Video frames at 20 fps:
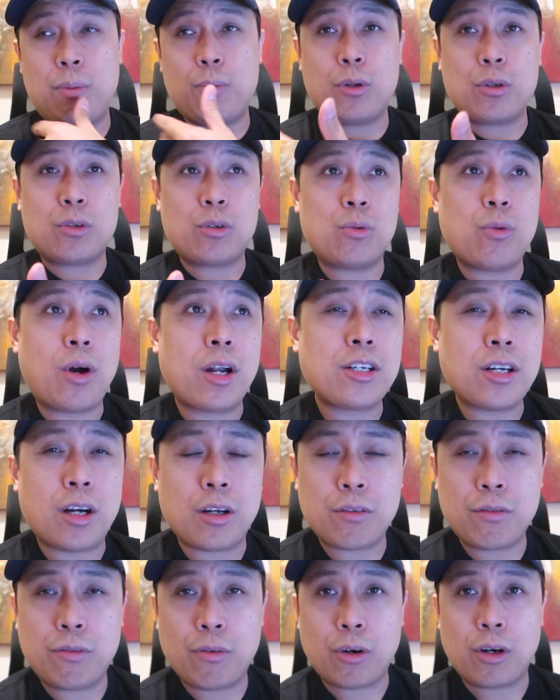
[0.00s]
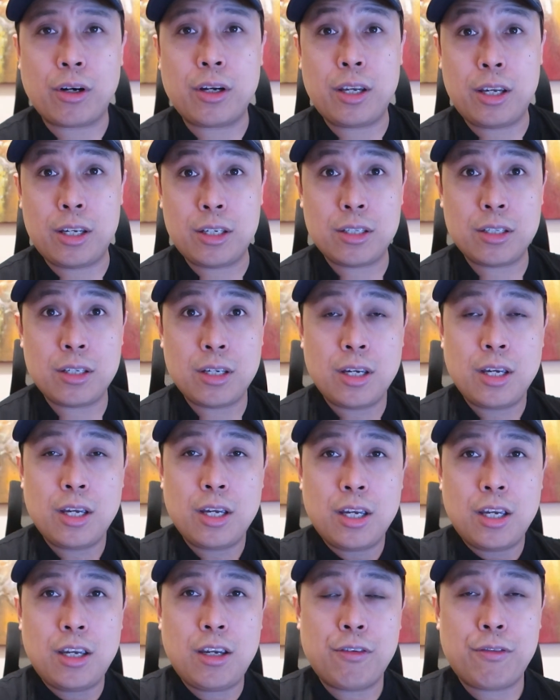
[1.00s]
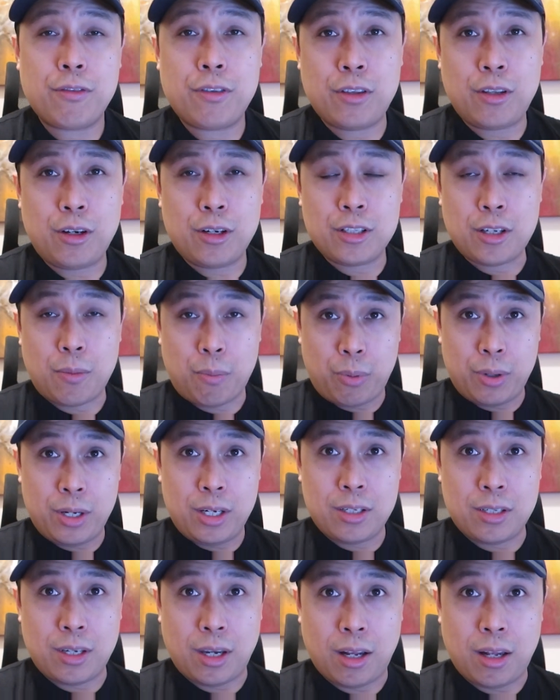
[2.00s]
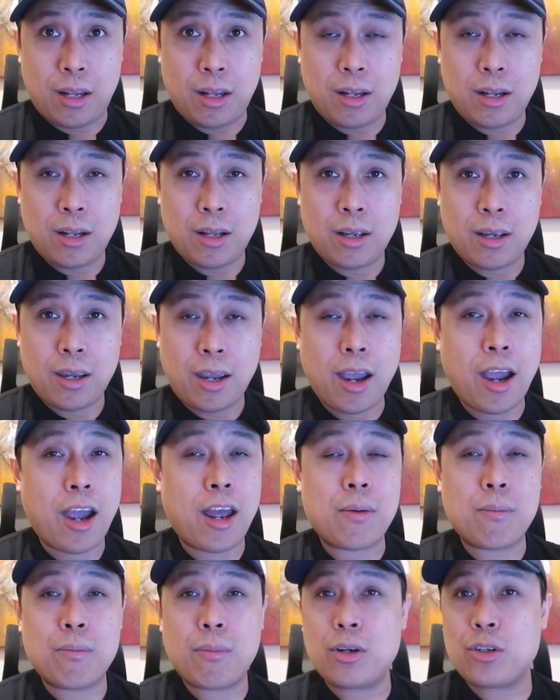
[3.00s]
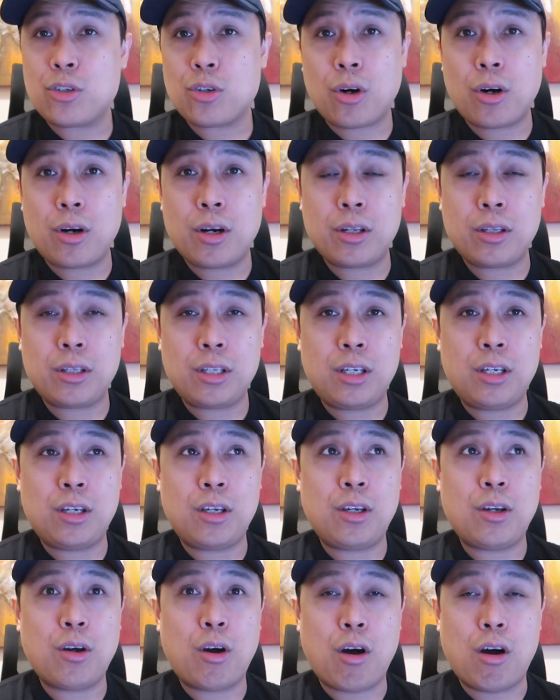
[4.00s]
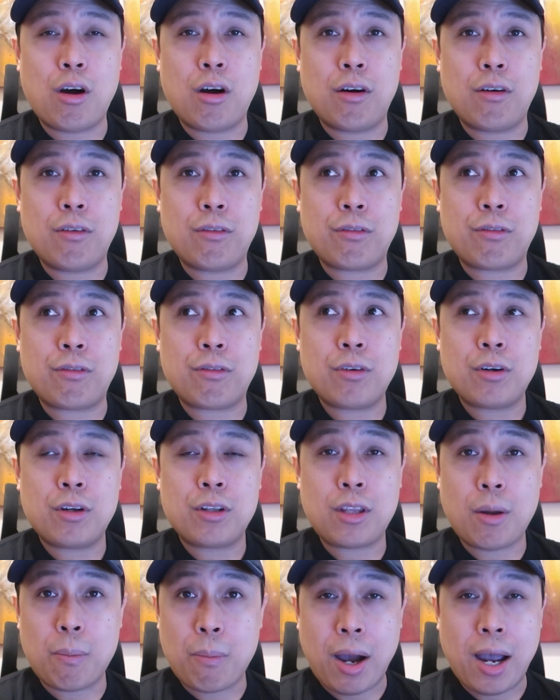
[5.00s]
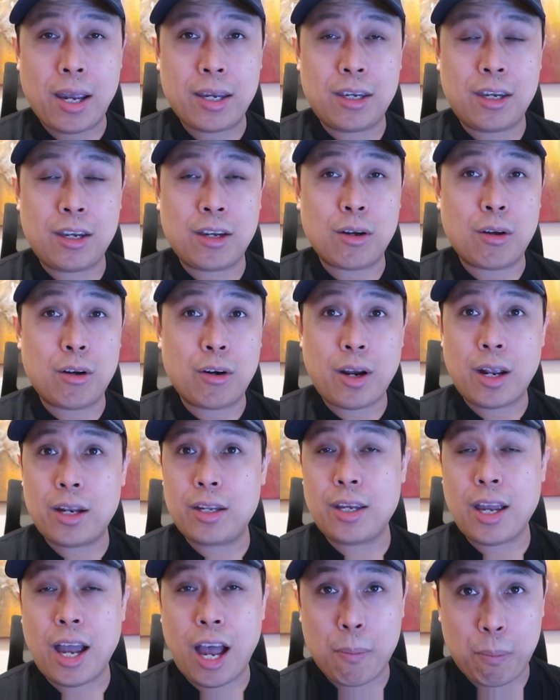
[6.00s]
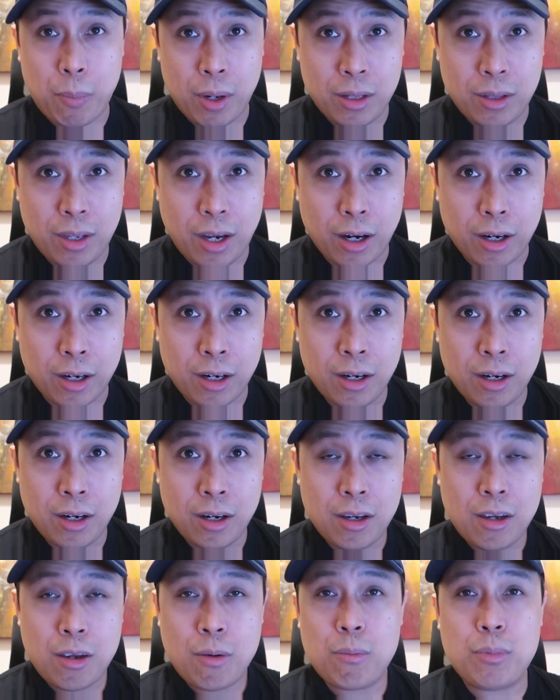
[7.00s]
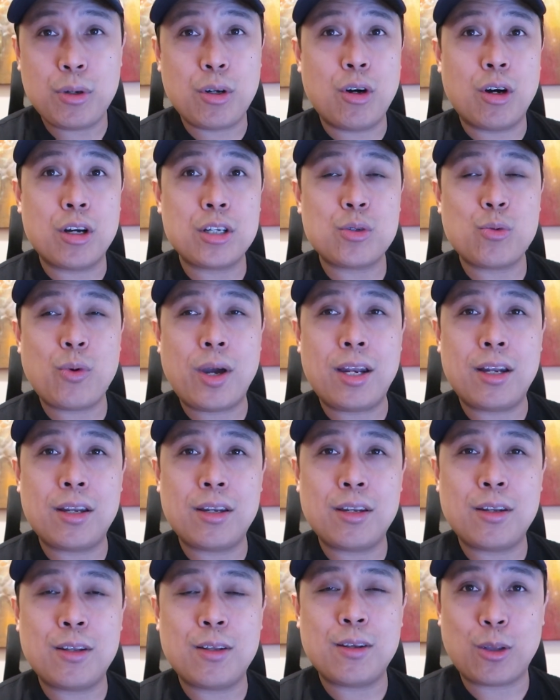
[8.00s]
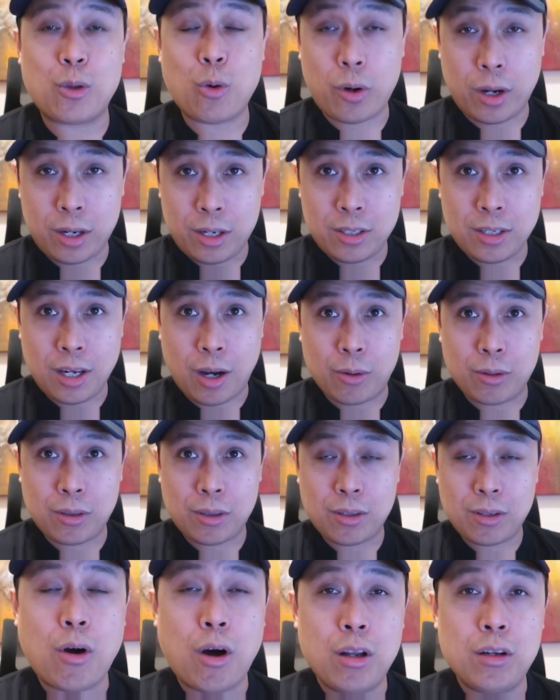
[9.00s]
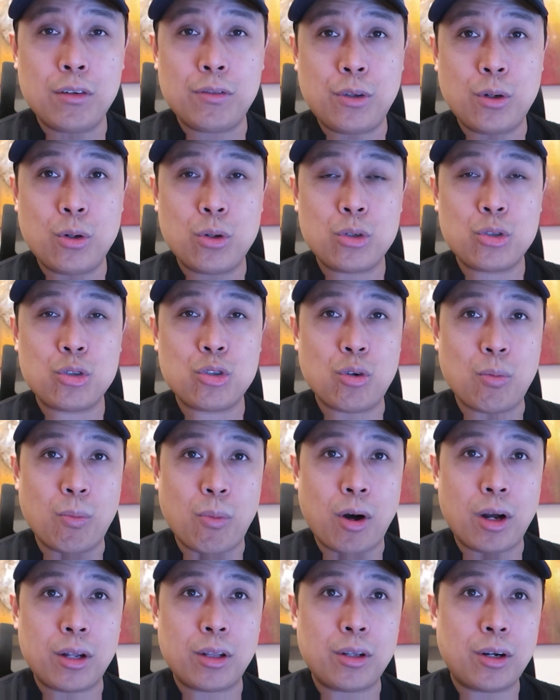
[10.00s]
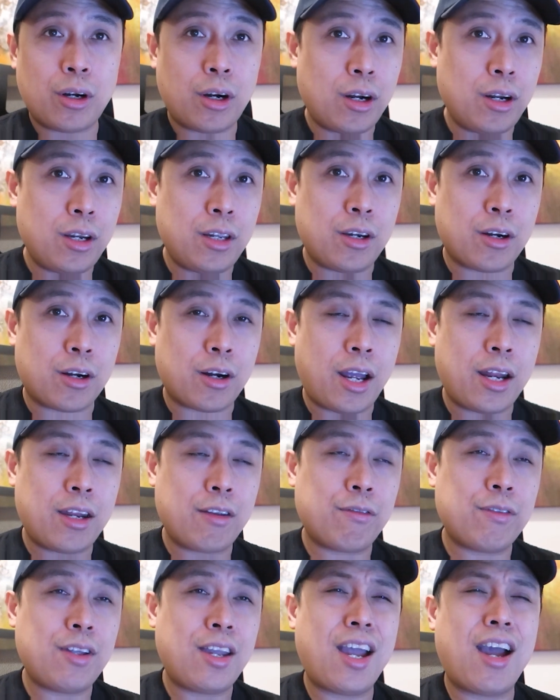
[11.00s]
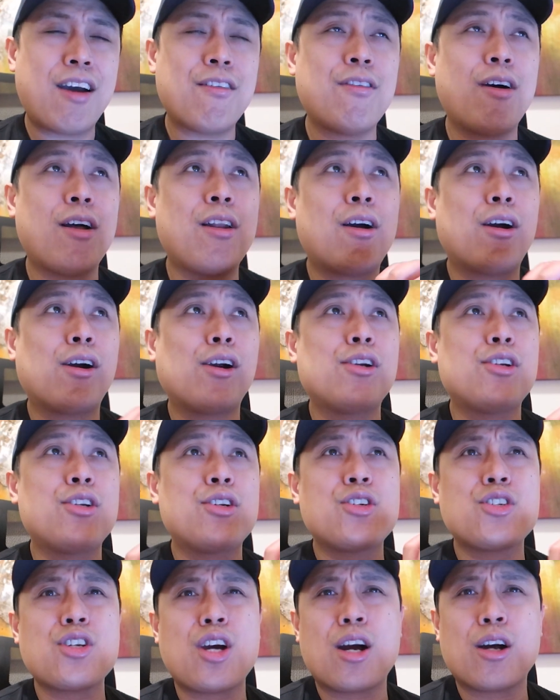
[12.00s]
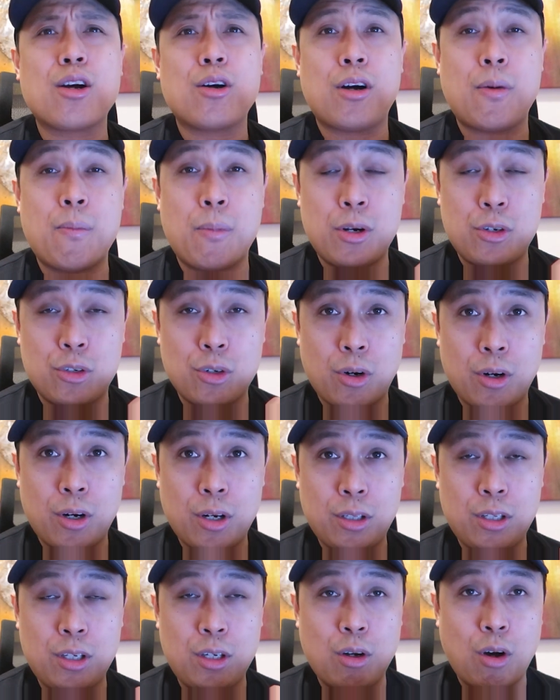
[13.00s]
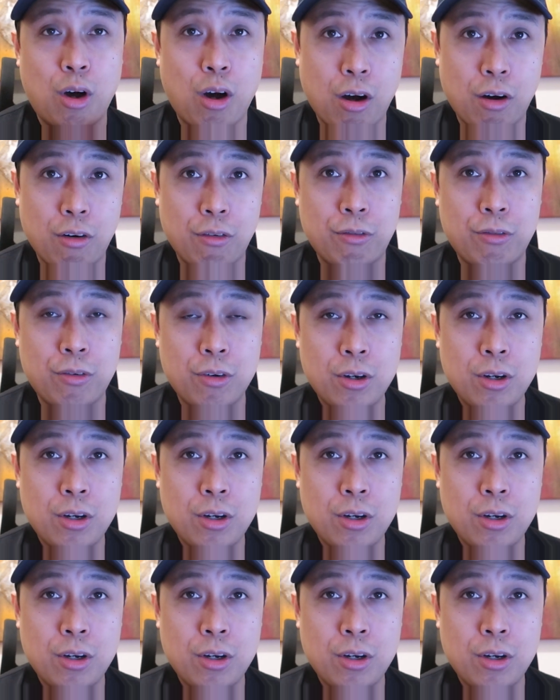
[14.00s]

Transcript: people could watch out for is if there's a pre-sale and majority of the buying already happened there. Because when the token is out, all of those who bought earlier, and if they have a large chunk, a majority of